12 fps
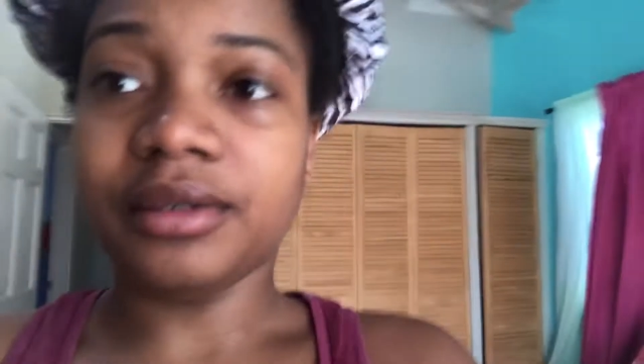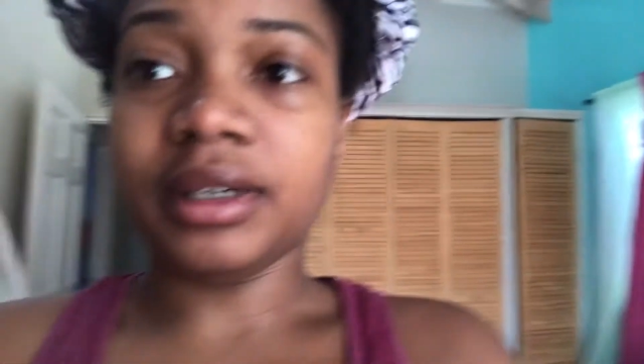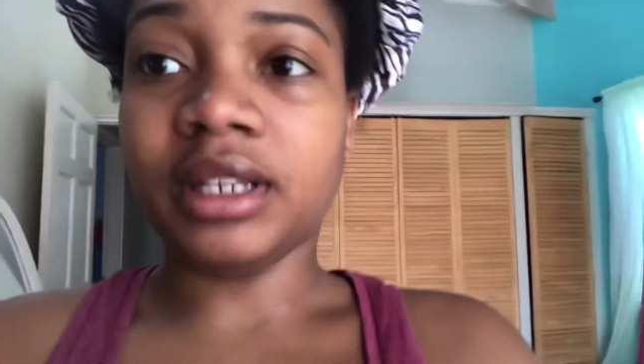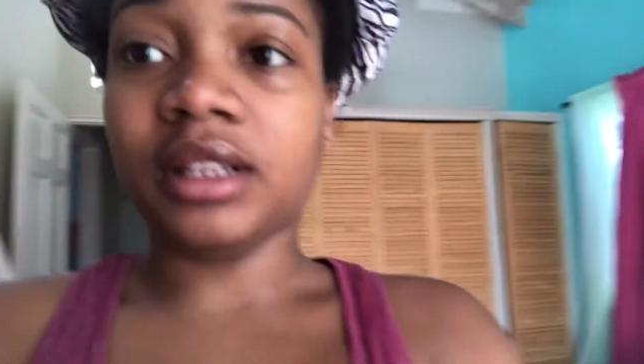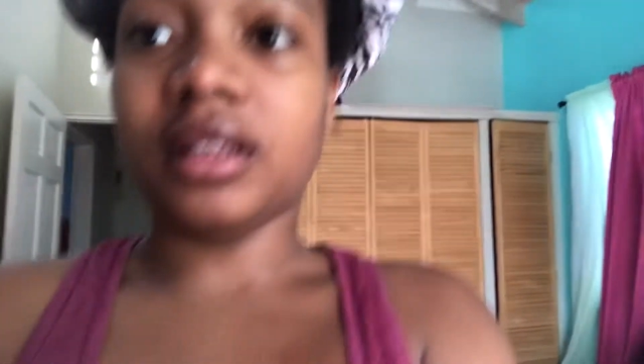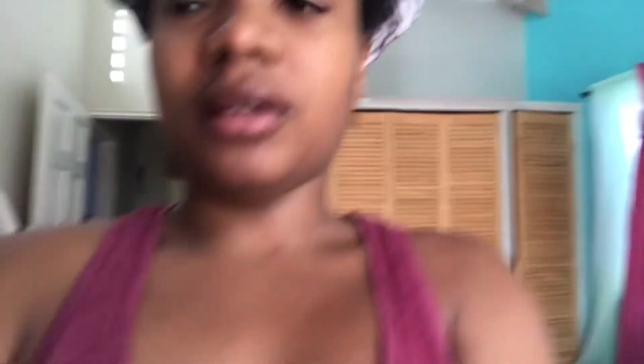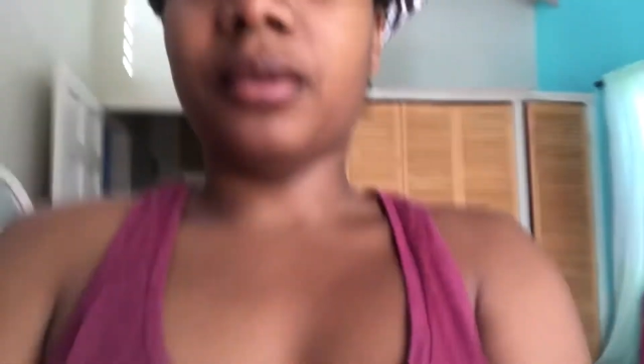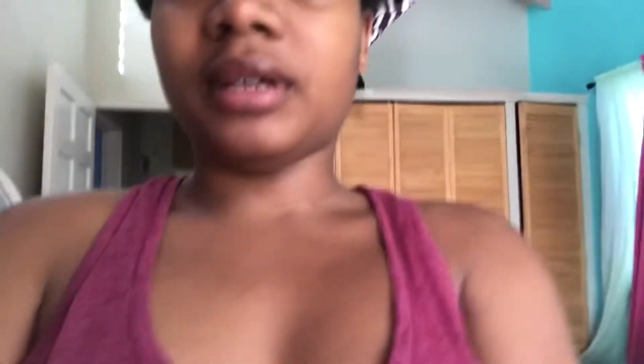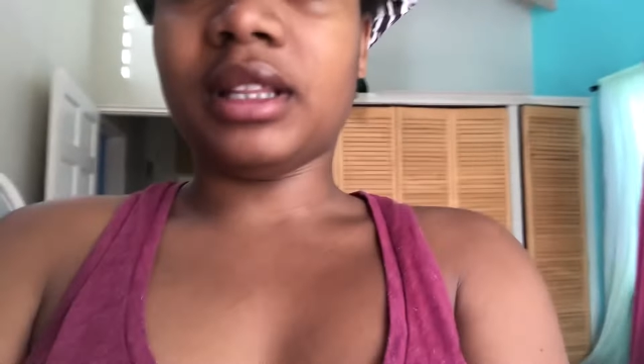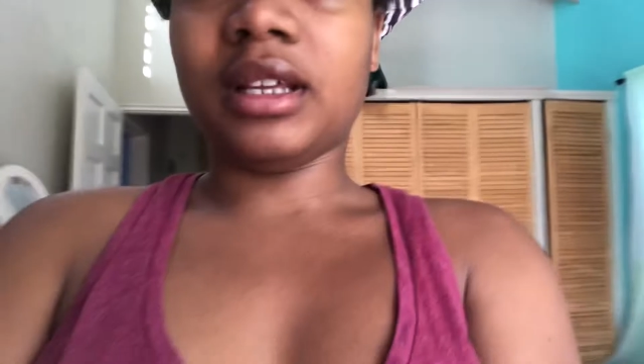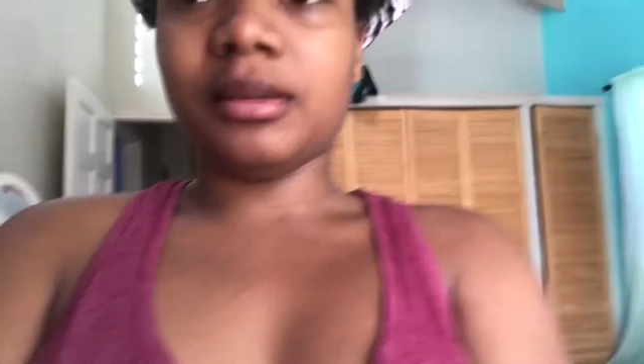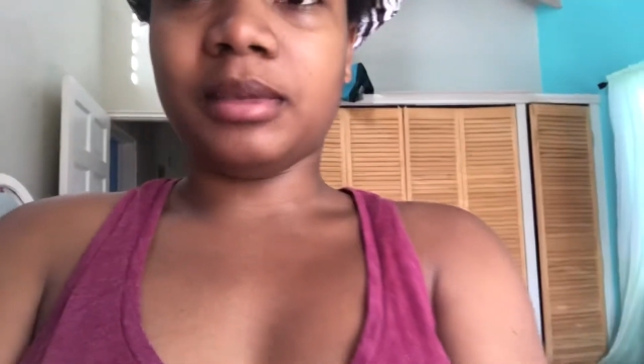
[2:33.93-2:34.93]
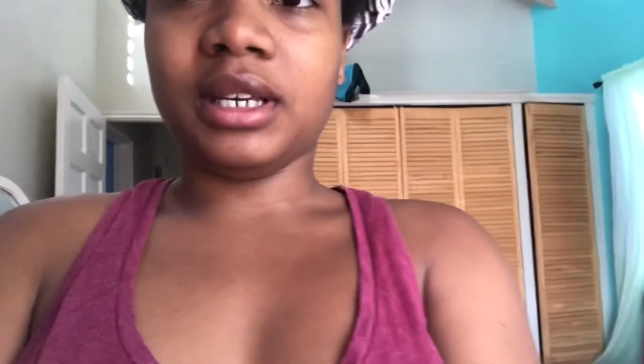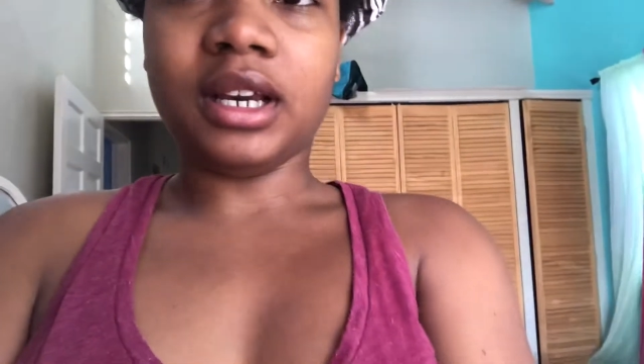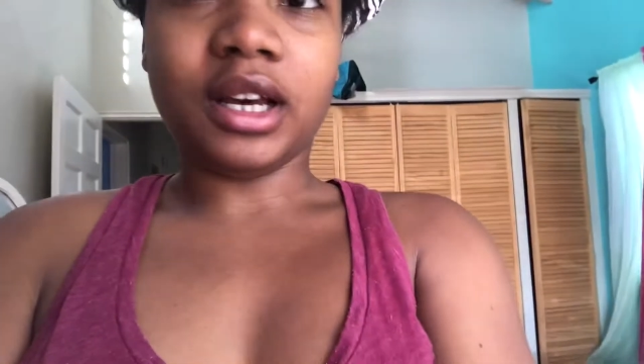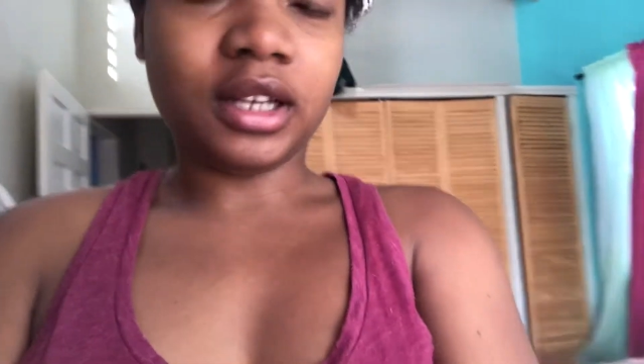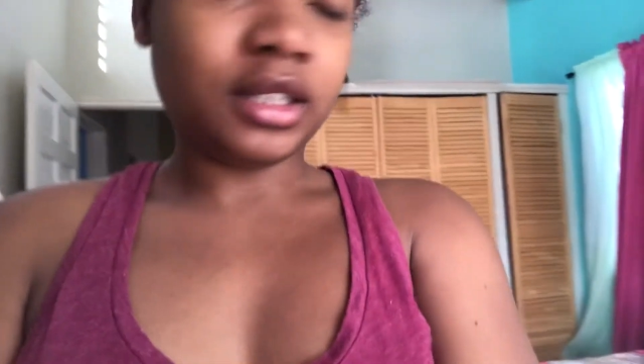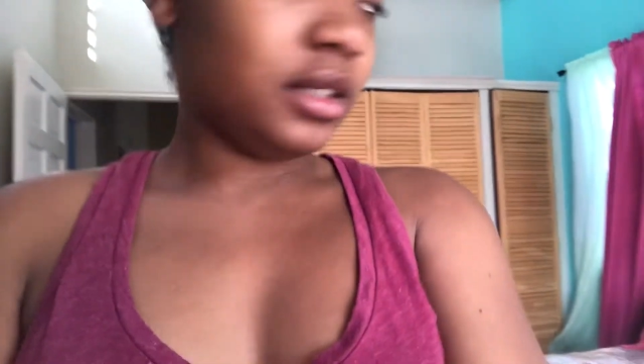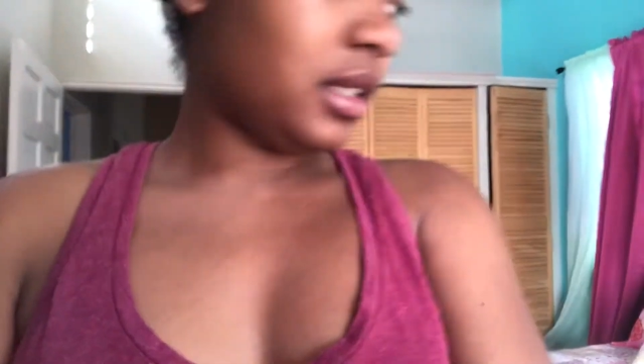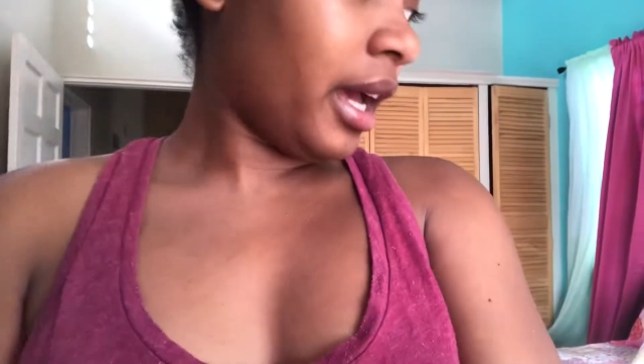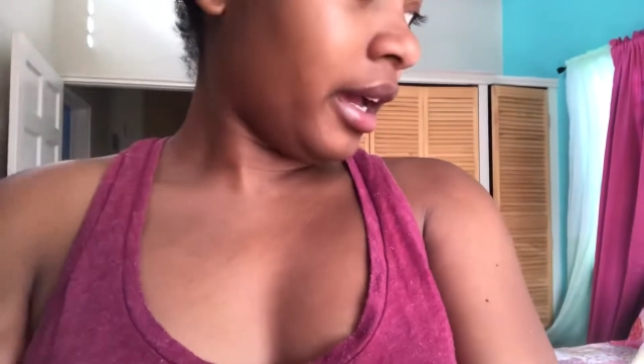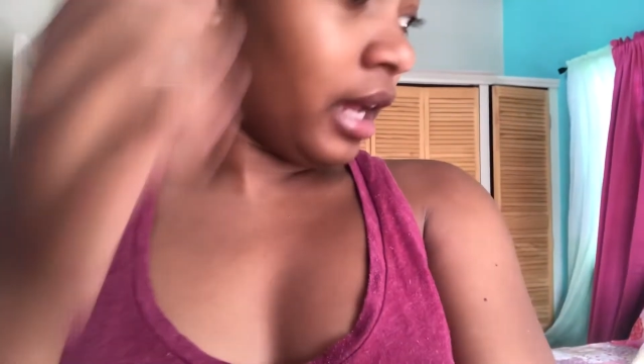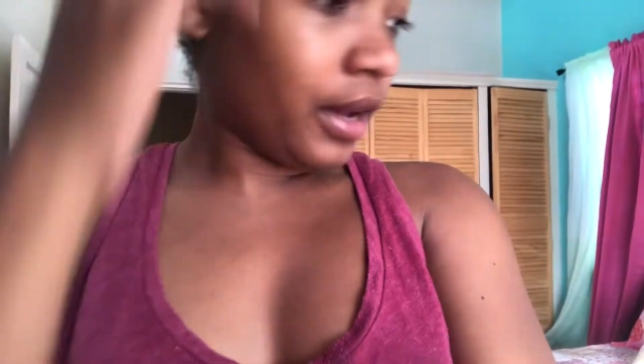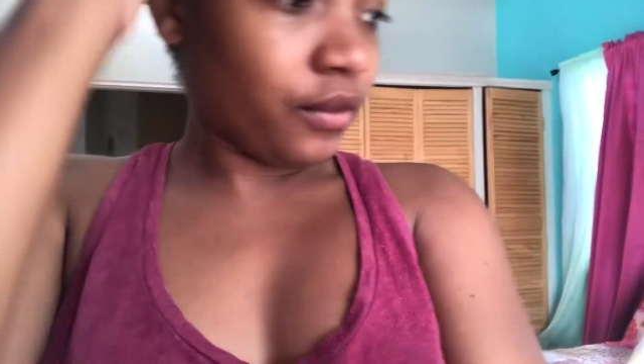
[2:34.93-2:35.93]
anything with it because
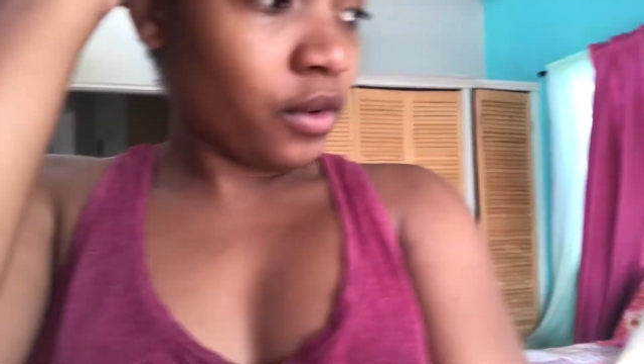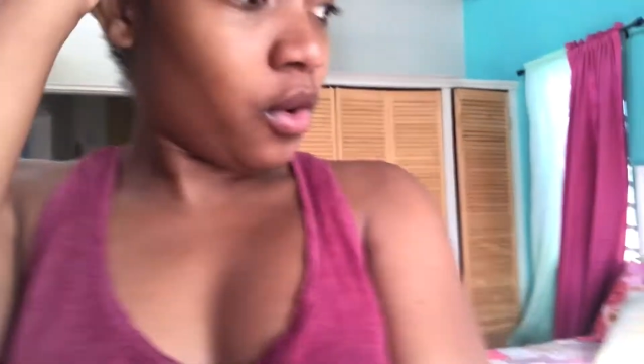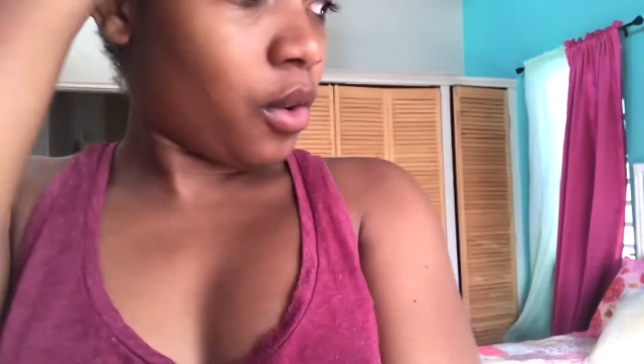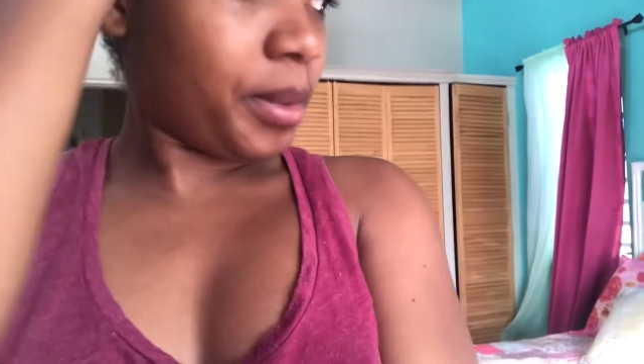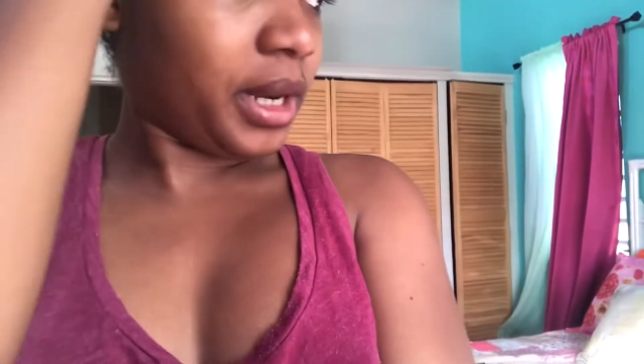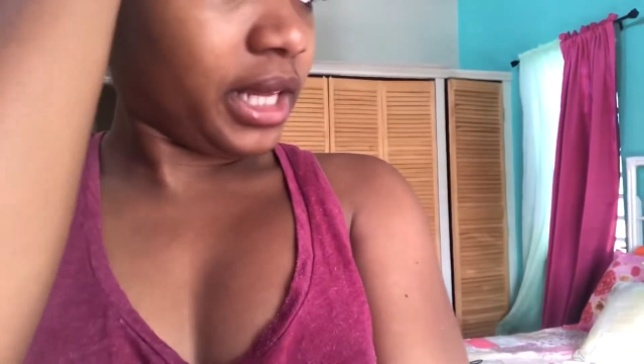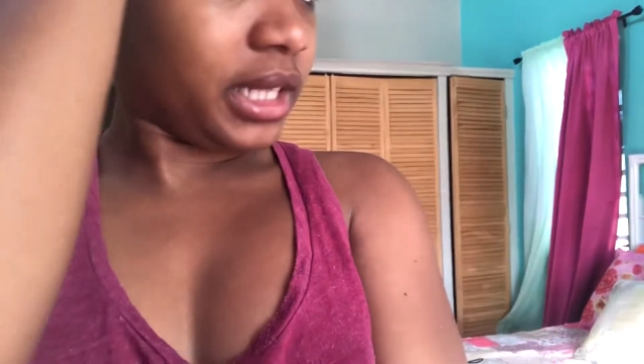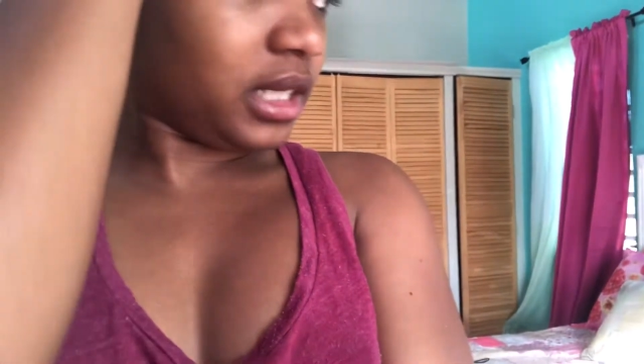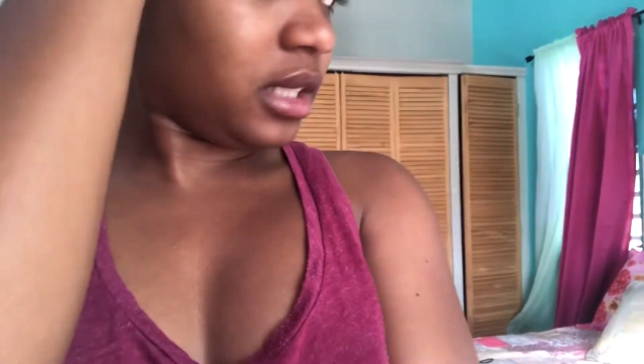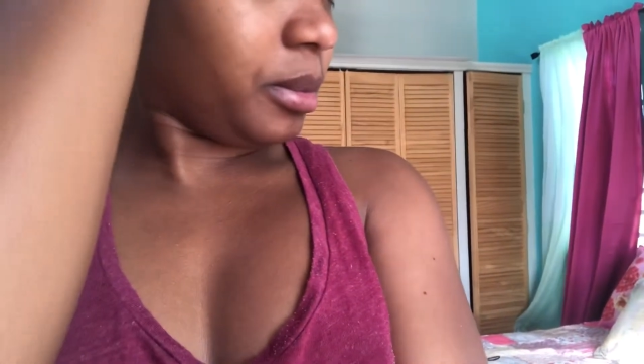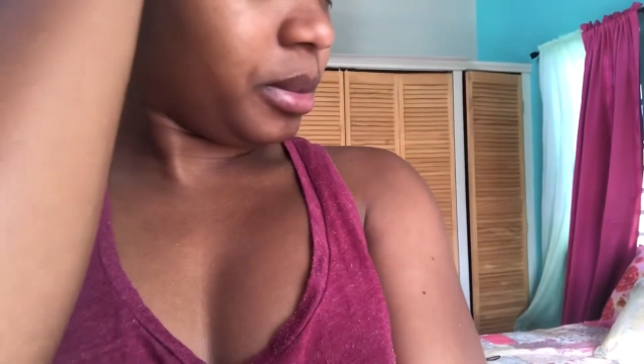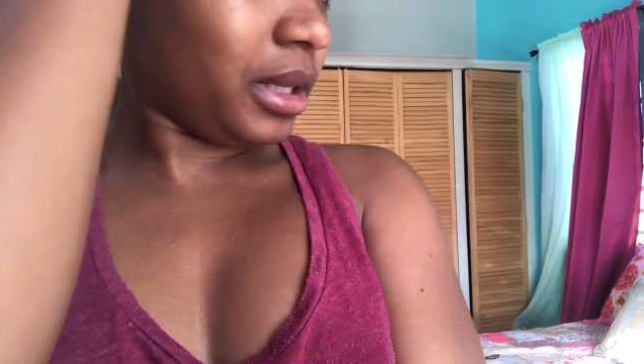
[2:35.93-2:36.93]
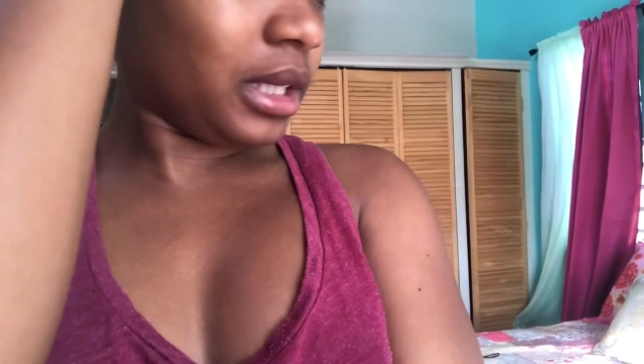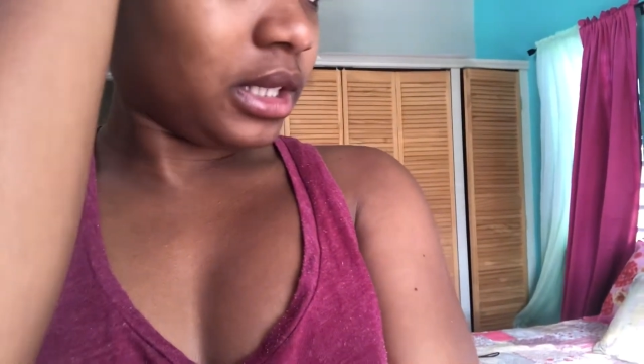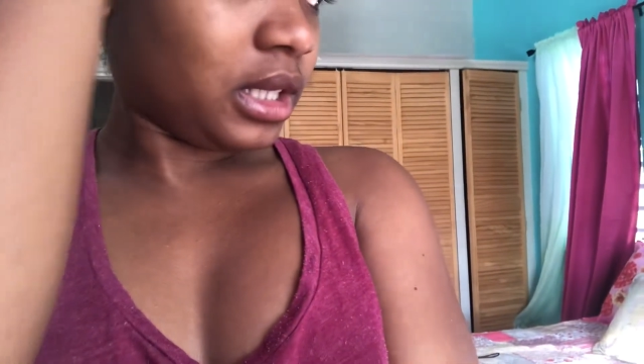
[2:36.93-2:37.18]
I have no place to put